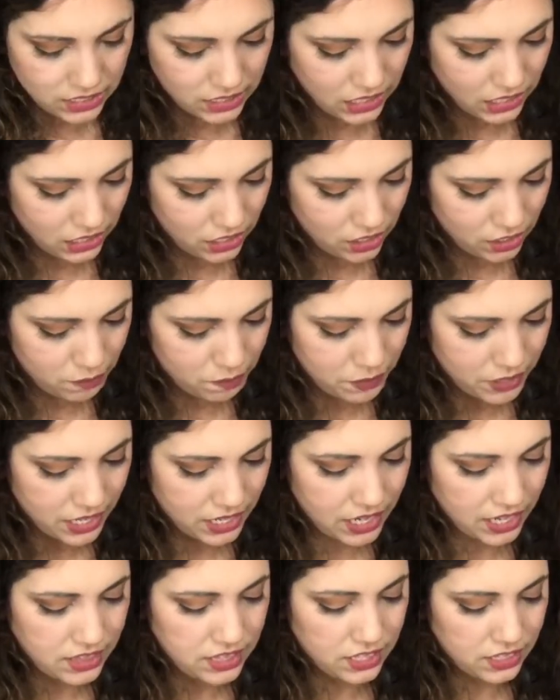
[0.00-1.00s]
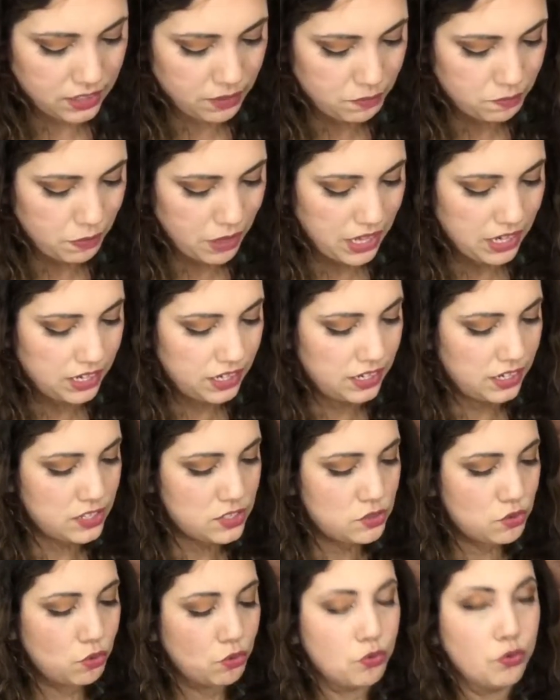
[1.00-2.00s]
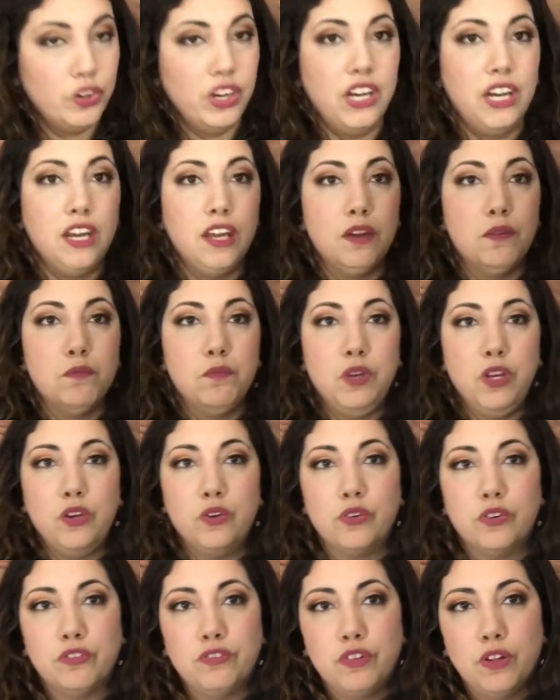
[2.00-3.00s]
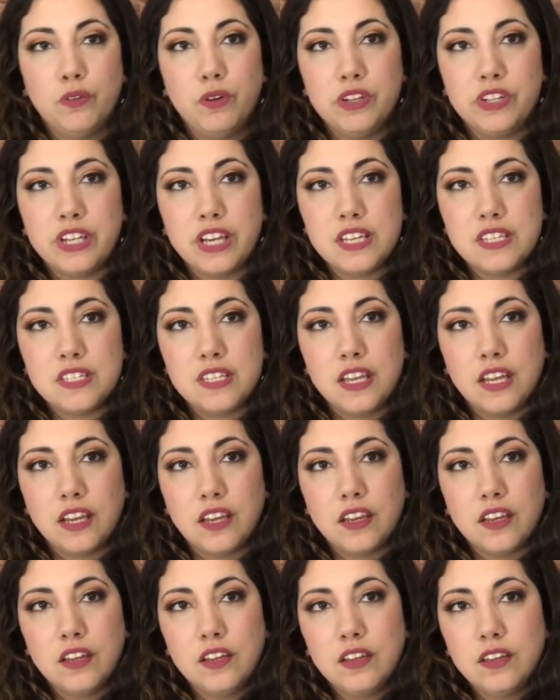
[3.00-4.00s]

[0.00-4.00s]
here, but I think the palette is really beautiful. What do you guys think?